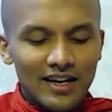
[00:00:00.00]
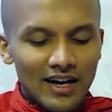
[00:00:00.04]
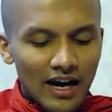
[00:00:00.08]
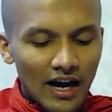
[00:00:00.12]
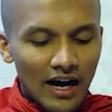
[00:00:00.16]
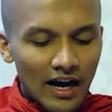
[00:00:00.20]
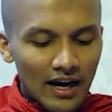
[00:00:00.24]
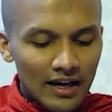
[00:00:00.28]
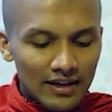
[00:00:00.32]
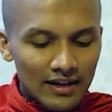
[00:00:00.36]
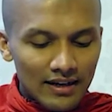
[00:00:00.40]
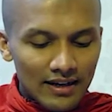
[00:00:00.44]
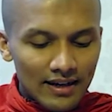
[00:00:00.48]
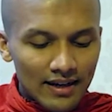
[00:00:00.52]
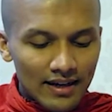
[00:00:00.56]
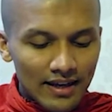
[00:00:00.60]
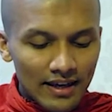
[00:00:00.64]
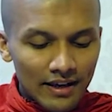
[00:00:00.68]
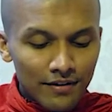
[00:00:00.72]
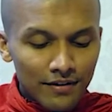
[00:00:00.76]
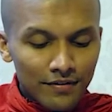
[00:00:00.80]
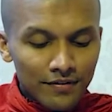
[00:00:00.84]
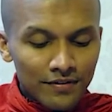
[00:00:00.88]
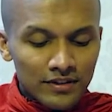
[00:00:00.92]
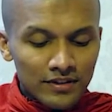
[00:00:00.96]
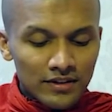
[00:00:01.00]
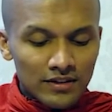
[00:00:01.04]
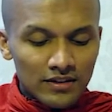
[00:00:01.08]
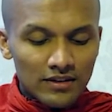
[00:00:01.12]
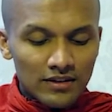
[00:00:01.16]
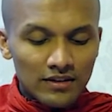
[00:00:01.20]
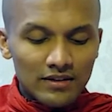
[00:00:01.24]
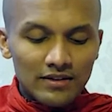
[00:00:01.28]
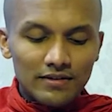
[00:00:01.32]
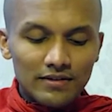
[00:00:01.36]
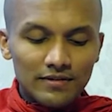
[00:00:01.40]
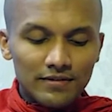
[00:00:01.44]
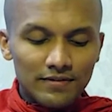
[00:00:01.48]
I lived
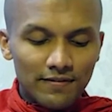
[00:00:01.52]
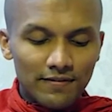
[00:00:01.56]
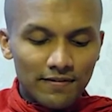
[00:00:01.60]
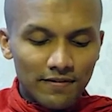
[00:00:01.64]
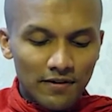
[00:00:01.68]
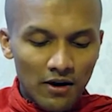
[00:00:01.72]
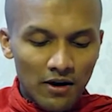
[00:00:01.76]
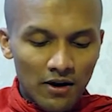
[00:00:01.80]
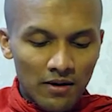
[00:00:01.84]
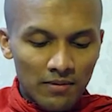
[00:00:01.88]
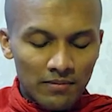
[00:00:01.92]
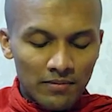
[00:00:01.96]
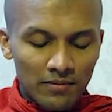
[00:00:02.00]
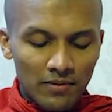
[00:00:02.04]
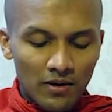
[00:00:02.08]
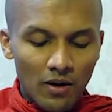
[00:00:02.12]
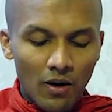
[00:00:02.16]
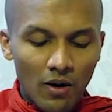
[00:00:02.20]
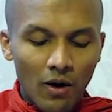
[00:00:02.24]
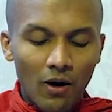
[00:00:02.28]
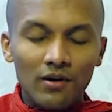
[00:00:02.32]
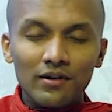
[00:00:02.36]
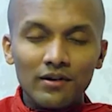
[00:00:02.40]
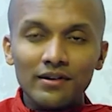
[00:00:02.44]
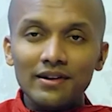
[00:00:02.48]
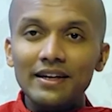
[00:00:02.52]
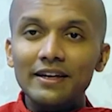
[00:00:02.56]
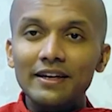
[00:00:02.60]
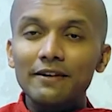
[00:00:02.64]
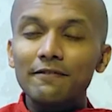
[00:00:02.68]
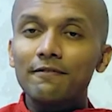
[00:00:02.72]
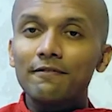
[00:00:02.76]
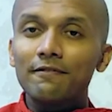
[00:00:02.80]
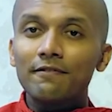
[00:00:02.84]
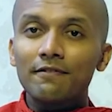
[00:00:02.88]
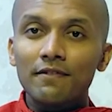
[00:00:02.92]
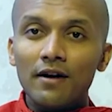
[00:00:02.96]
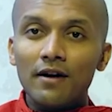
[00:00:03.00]
from only
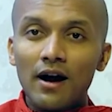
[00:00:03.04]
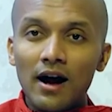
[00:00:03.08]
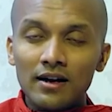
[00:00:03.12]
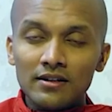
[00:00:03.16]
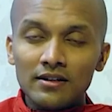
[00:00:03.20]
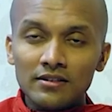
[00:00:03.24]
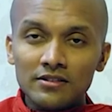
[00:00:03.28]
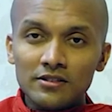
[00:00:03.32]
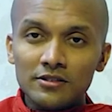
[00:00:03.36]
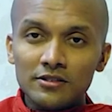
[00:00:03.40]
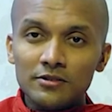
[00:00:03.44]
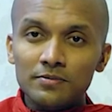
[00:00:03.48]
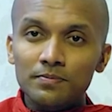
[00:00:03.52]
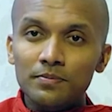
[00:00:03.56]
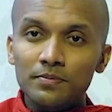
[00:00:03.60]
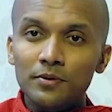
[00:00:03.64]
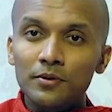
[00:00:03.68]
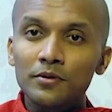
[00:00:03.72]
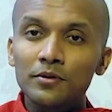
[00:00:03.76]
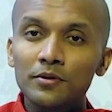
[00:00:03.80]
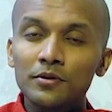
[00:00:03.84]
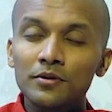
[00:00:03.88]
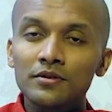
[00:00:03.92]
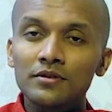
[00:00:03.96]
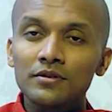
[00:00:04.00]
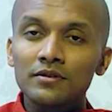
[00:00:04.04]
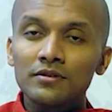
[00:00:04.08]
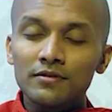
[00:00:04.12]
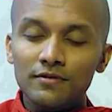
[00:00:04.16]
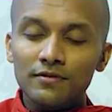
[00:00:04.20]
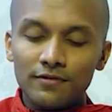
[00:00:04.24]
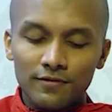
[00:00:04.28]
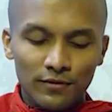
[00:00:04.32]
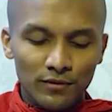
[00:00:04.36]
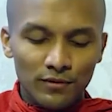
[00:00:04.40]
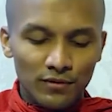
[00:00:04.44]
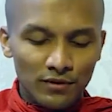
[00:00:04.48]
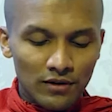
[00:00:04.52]
one
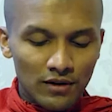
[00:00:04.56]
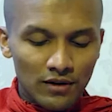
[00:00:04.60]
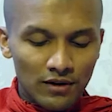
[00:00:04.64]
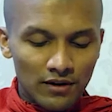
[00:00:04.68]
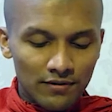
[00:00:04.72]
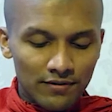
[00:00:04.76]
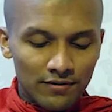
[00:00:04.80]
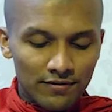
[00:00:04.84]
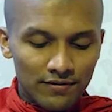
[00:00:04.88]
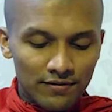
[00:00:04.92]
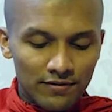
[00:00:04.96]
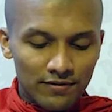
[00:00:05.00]
spoonful of